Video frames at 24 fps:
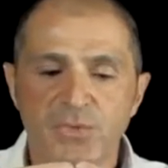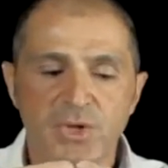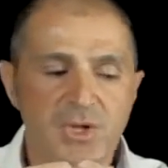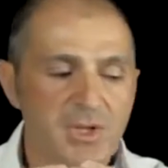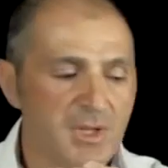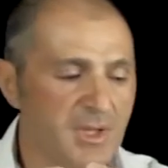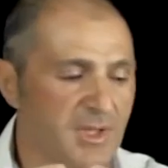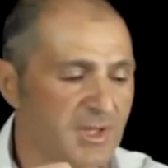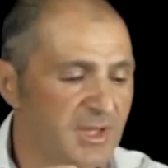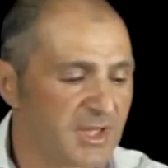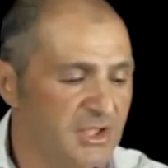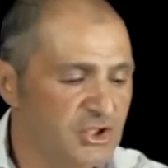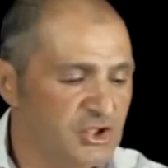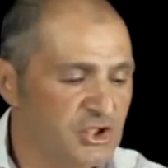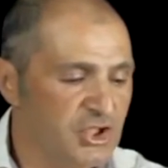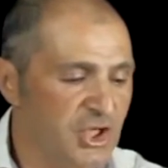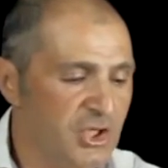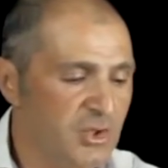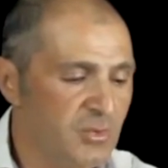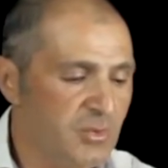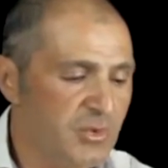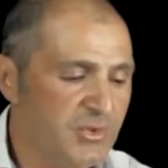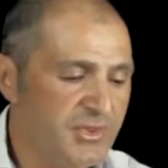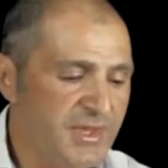Well, let's show you
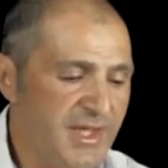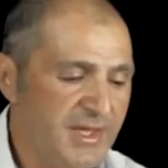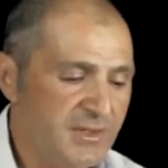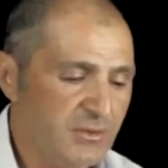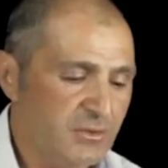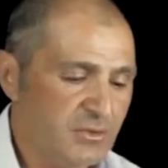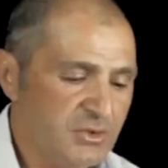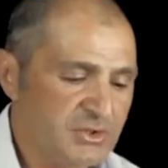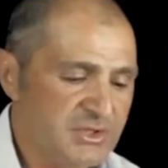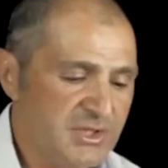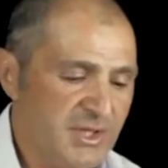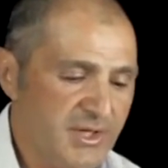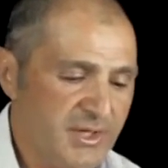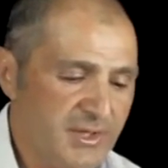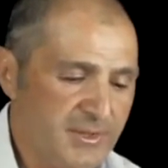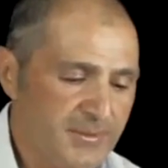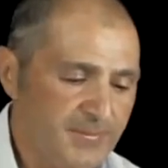what that looks like.